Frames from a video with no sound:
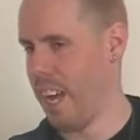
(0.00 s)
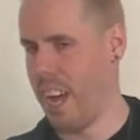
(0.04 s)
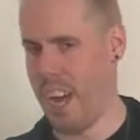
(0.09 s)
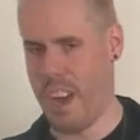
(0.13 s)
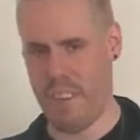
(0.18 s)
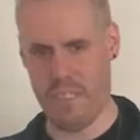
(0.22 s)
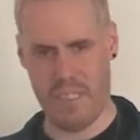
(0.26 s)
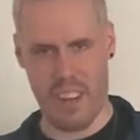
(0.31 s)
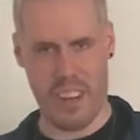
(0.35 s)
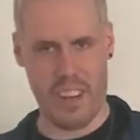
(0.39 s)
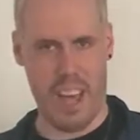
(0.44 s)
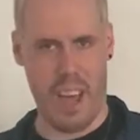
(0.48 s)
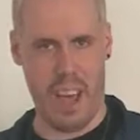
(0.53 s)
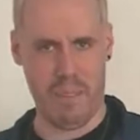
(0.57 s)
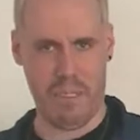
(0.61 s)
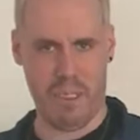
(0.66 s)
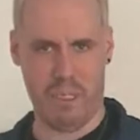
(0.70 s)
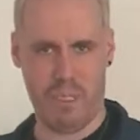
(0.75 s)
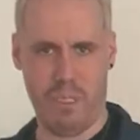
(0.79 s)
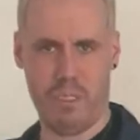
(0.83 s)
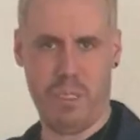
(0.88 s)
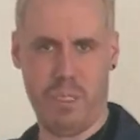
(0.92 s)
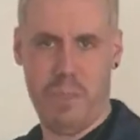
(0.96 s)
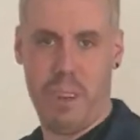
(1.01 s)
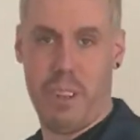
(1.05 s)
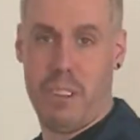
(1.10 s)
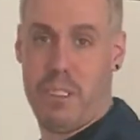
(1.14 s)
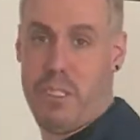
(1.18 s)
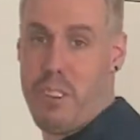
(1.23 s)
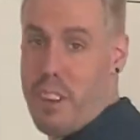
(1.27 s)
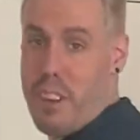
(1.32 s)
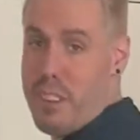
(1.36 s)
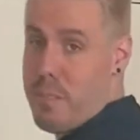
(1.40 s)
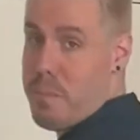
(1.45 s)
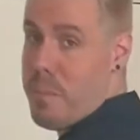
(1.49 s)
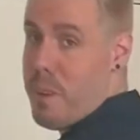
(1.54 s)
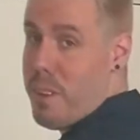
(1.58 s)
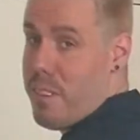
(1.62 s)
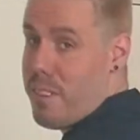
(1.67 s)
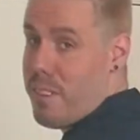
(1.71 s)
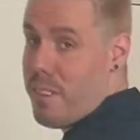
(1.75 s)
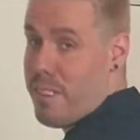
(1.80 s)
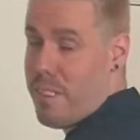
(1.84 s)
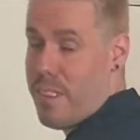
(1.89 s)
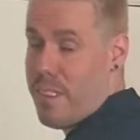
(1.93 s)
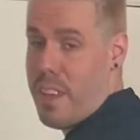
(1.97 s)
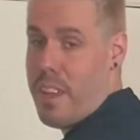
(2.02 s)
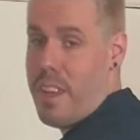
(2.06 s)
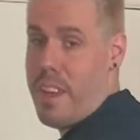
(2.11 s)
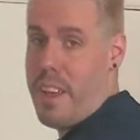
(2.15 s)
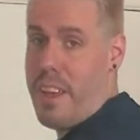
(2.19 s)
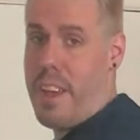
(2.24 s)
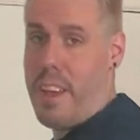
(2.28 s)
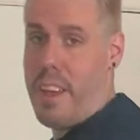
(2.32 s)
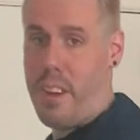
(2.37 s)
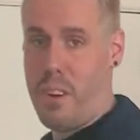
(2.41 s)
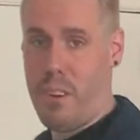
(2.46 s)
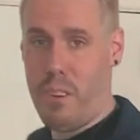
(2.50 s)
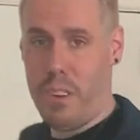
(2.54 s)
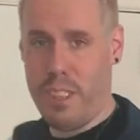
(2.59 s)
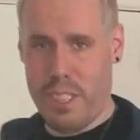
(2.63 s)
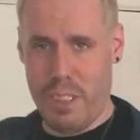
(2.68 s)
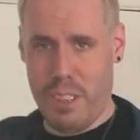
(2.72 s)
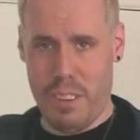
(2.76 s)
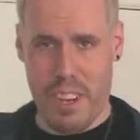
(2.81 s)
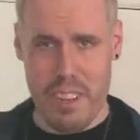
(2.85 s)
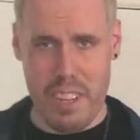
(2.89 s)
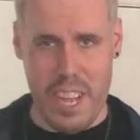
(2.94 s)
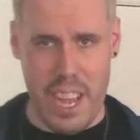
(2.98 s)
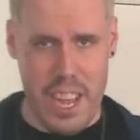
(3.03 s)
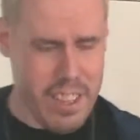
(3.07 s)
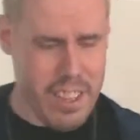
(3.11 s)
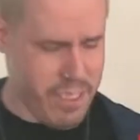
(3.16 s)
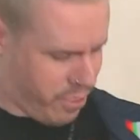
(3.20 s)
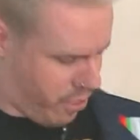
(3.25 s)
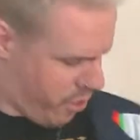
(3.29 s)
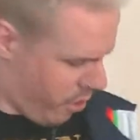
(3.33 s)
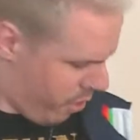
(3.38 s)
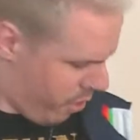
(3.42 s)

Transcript: I'm gonna have to do some adjustments quality-wise, it's